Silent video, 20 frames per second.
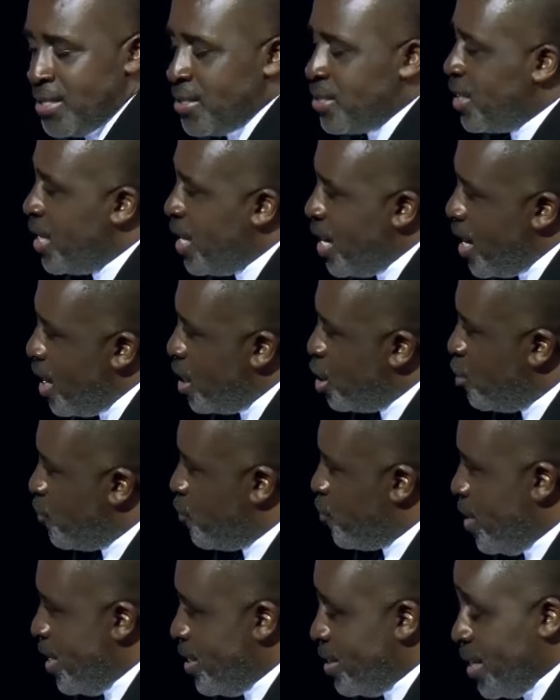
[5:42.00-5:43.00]
is here,
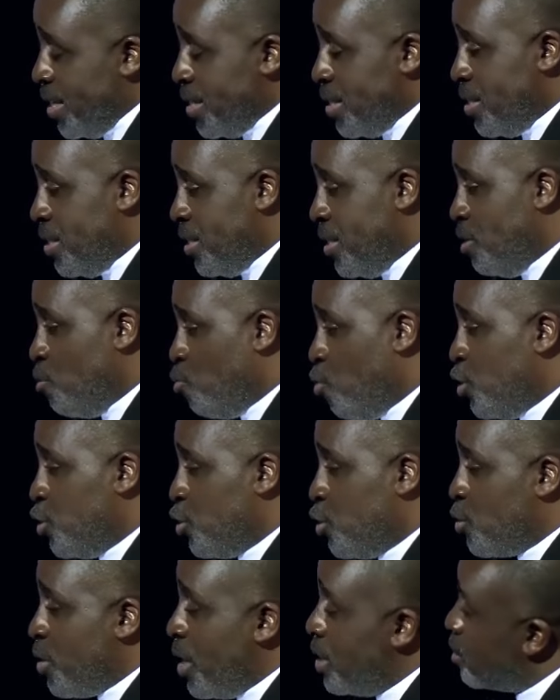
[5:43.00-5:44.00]
your friend, and he
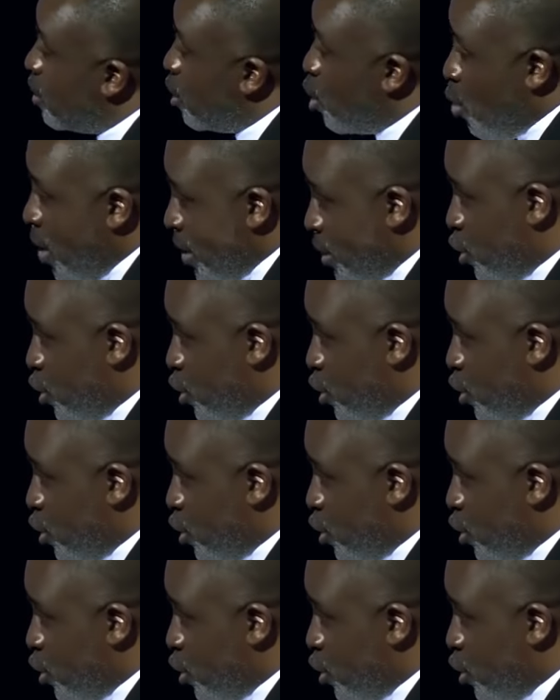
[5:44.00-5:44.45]
wants you to answer a